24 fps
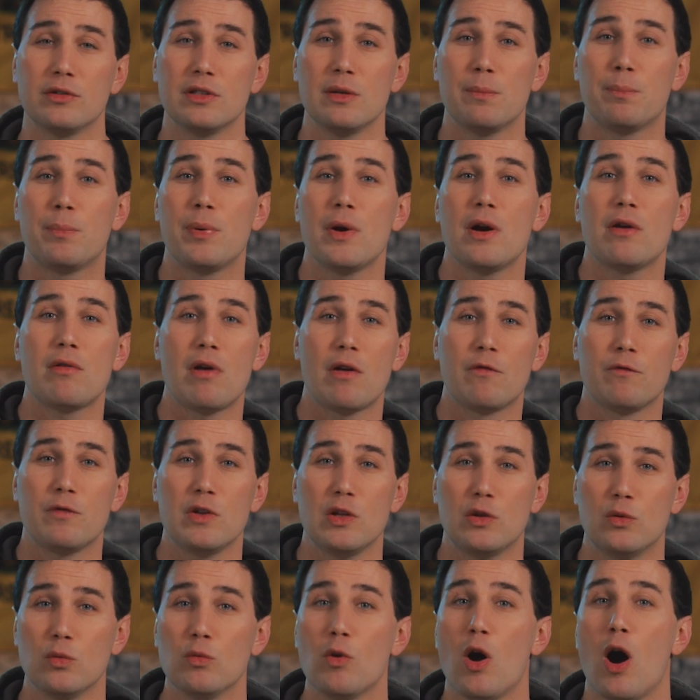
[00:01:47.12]
on the Perun
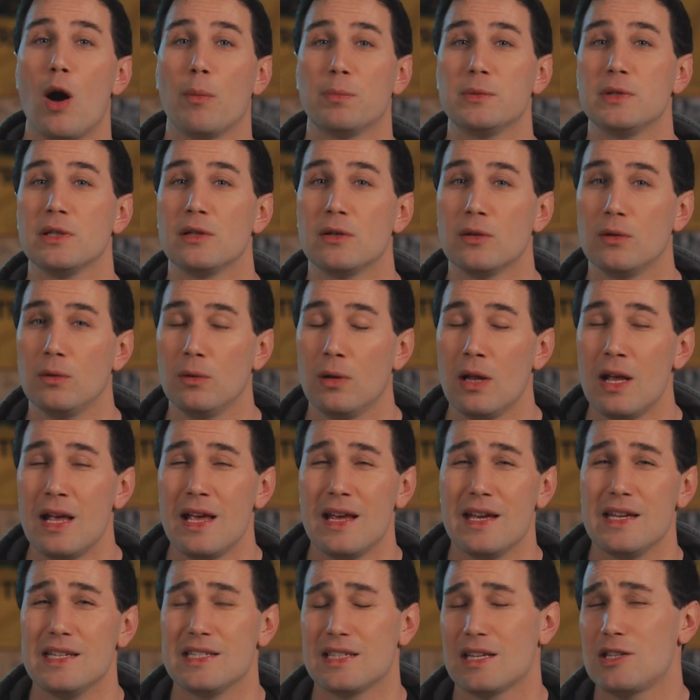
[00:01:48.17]
V2 Optical
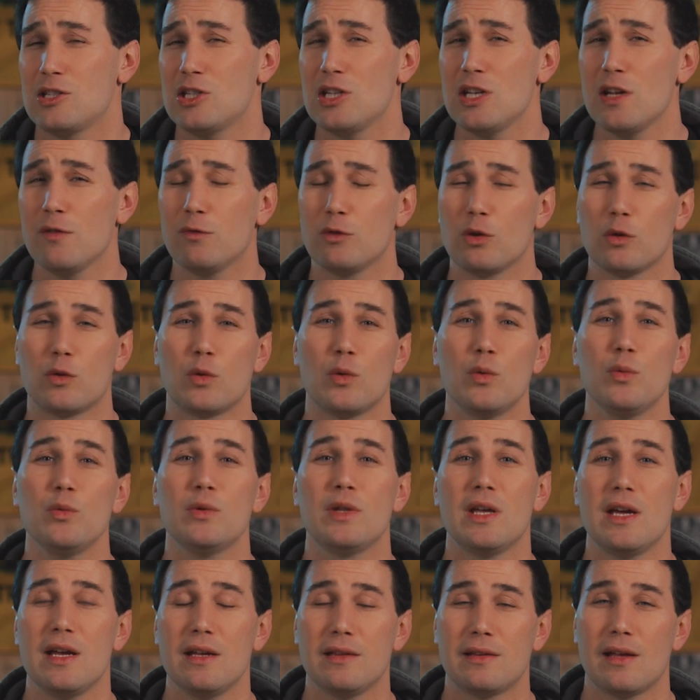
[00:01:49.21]
is achieved through
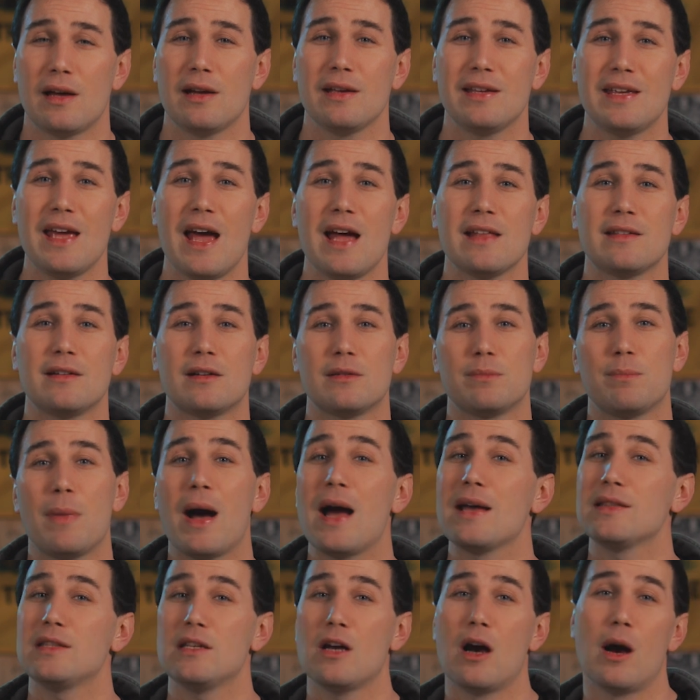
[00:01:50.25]
data gathered
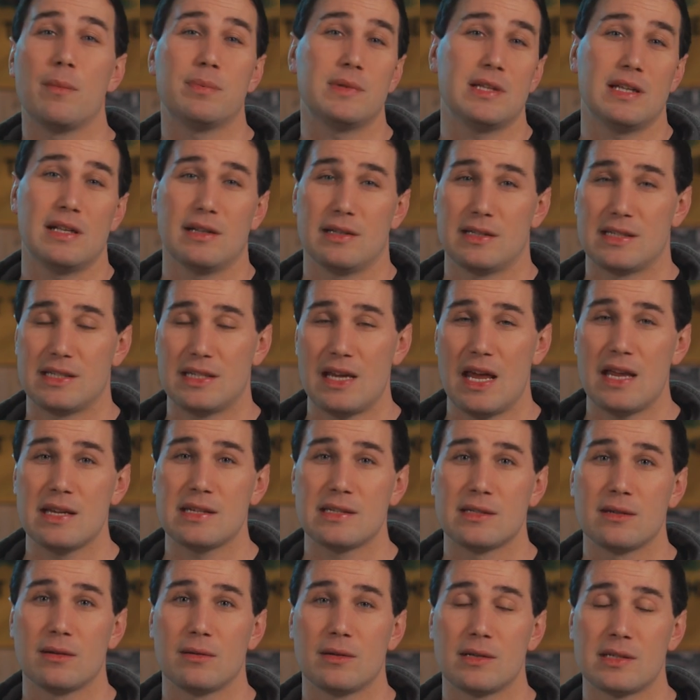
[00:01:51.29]
by the optical
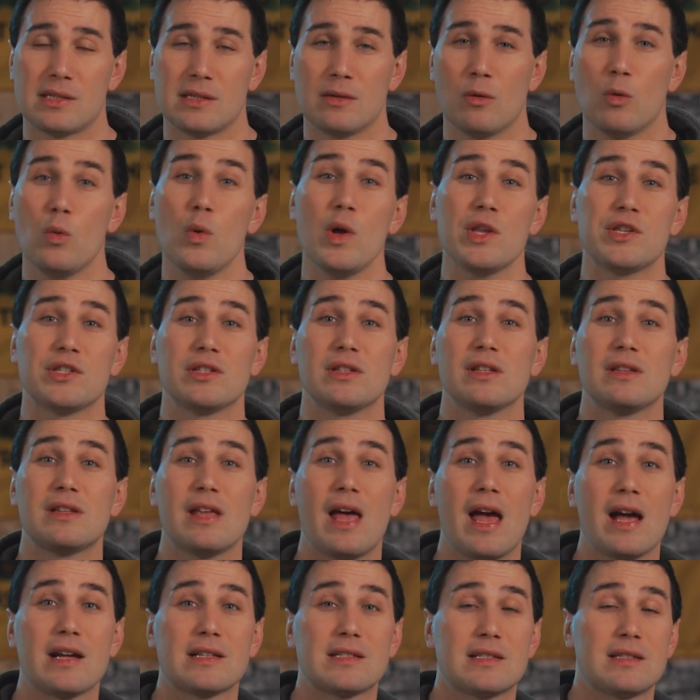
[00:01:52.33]
sensors, which
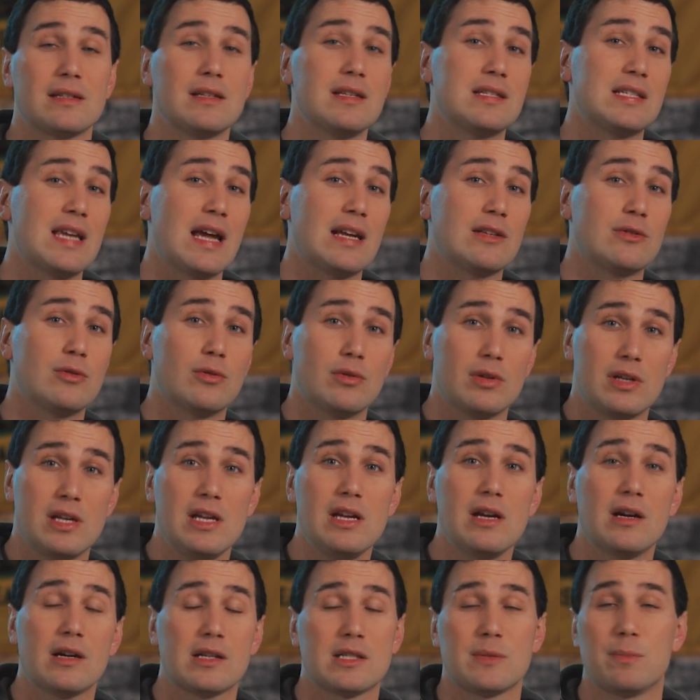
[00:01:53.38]
detects the sector
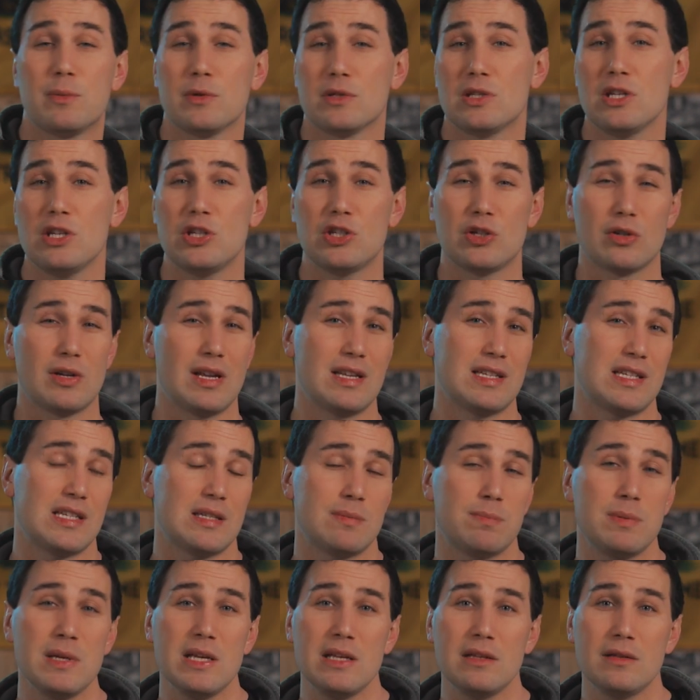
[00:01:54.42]
gears, position and
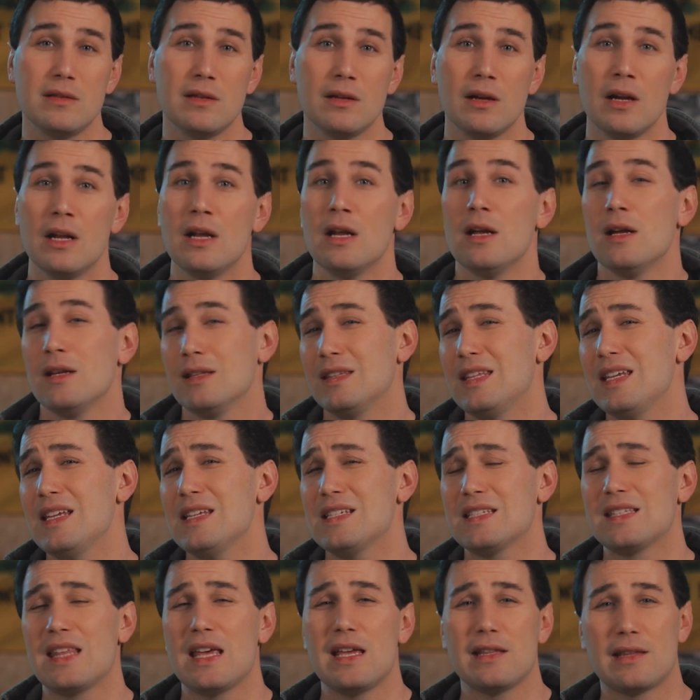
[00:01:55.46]
speed.
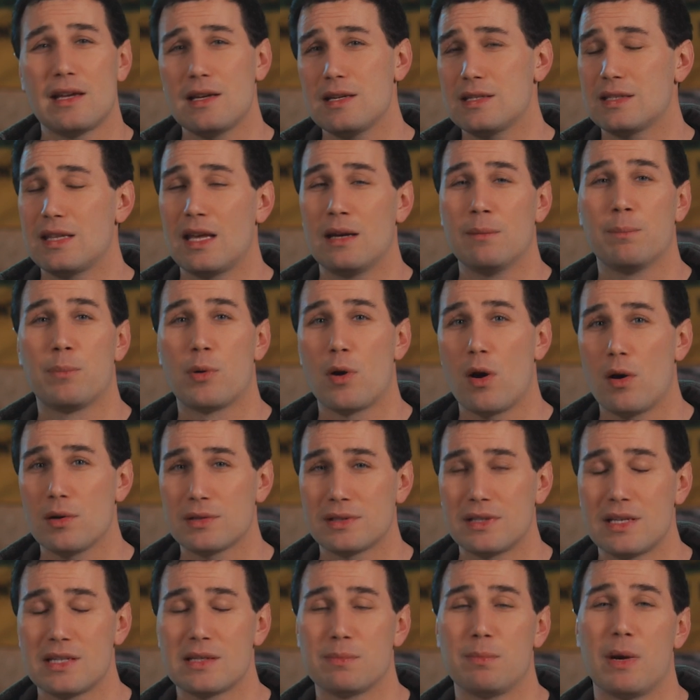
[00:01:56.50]
This data is then
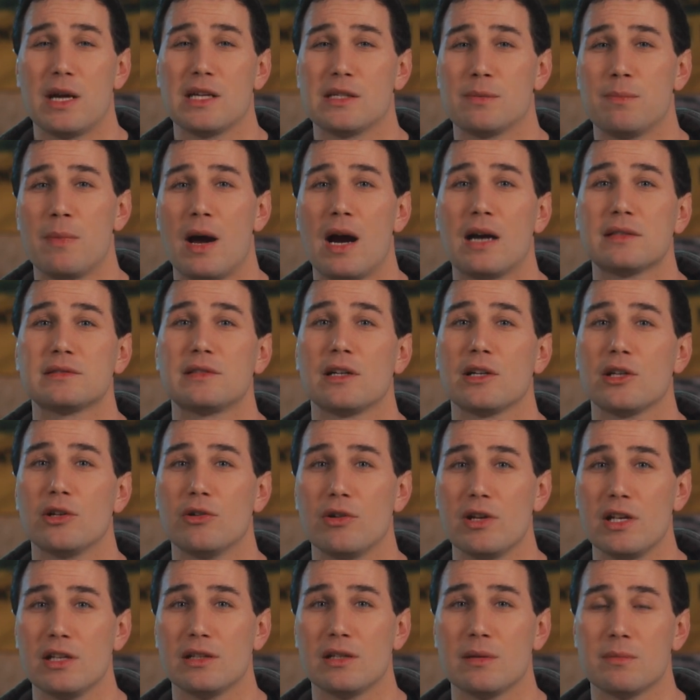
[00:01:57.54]
processed by smart
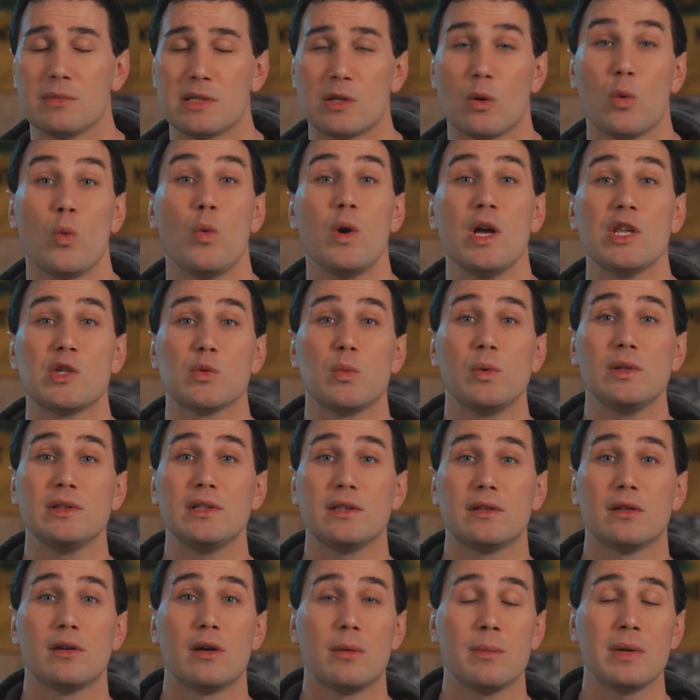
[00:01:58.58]
algorithms which will
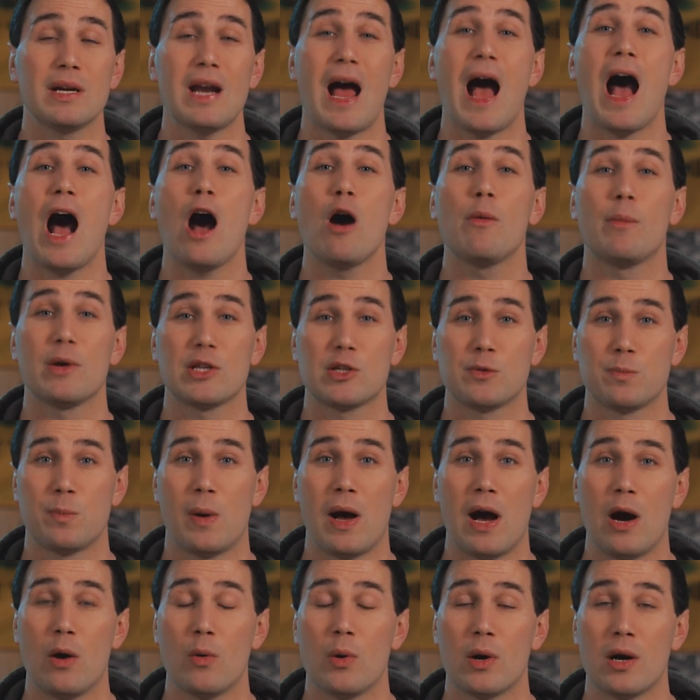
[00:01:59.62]
determine how much
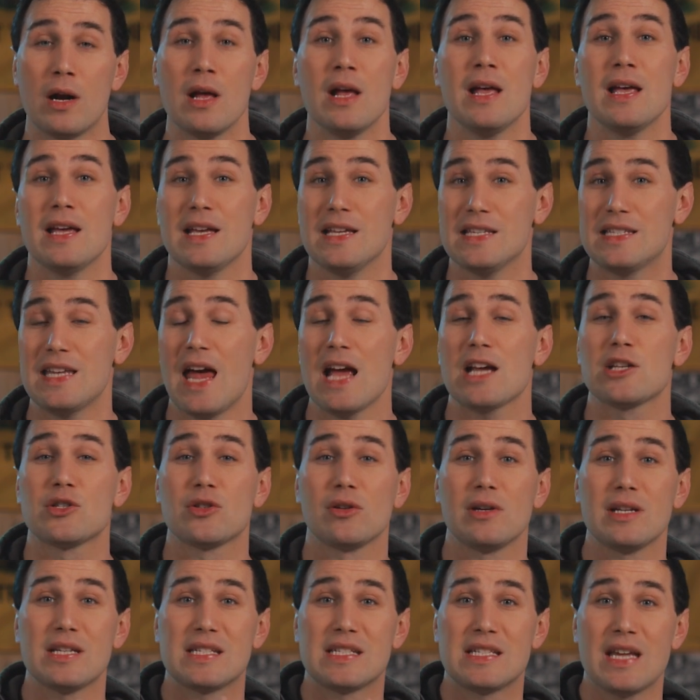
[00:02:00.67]
power is actually